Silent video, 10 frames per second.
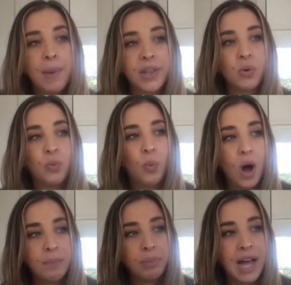But the
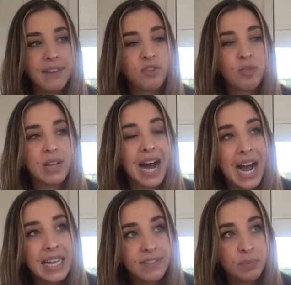one platform that
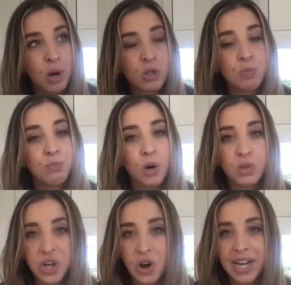I love to post
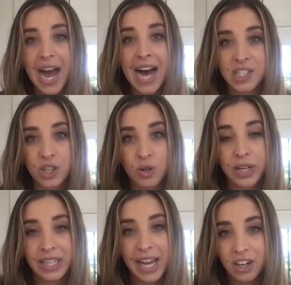most on as a
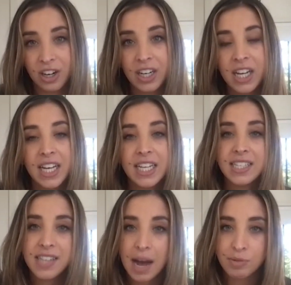creator
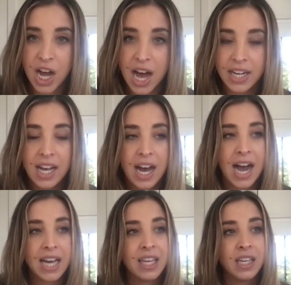is Snapchat.
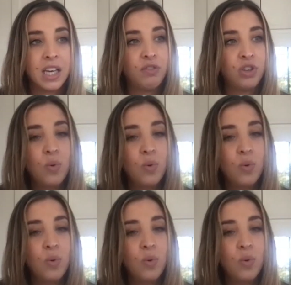I think if